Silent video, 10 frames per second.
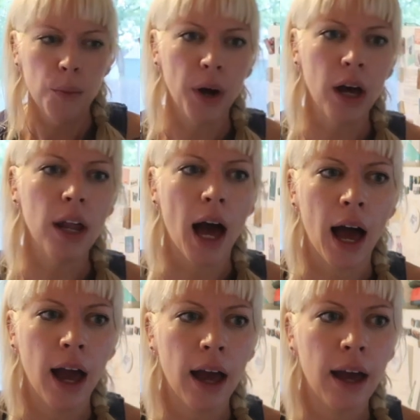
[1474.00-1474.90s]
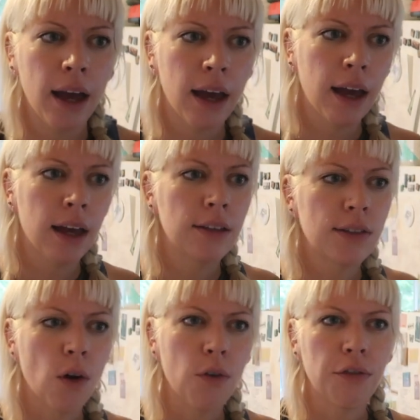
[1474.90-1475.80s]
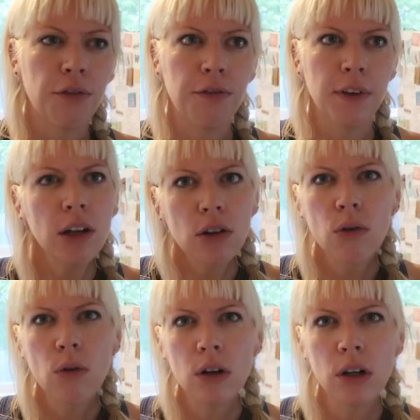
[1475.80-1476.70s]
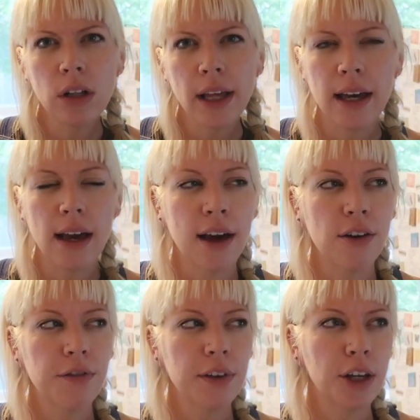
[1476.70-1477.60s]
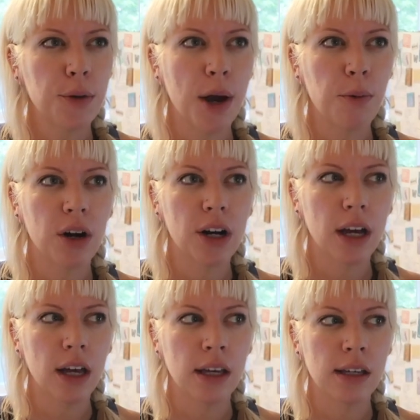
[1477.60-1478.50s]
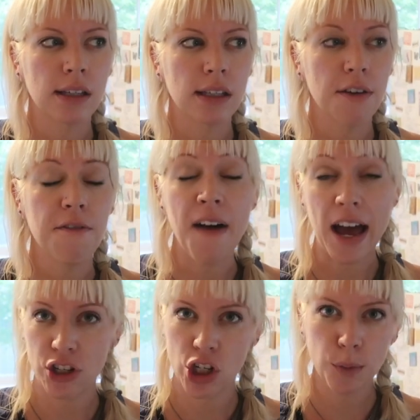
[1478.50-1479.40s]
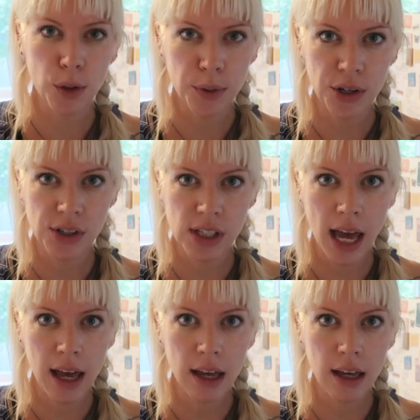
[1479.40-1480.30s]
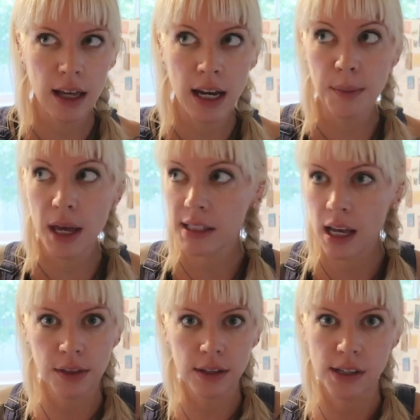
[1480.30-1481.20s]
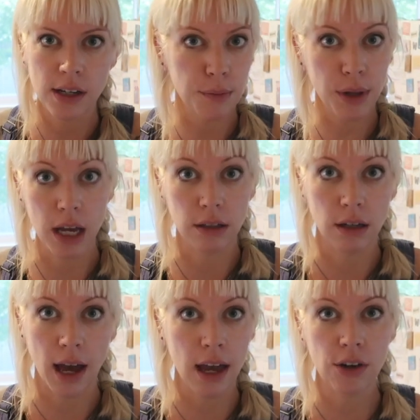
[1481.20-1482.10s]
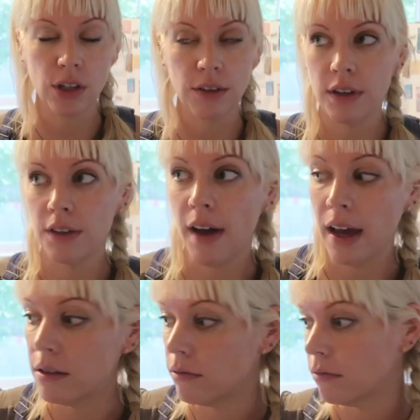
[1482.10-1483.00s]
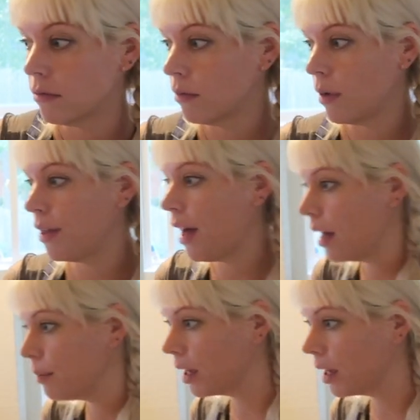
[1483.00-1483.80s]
but I don't feel cool. Like, I don't feel like my work is fashionable per se. And I'm not saying this to complain. I actually feel fine with that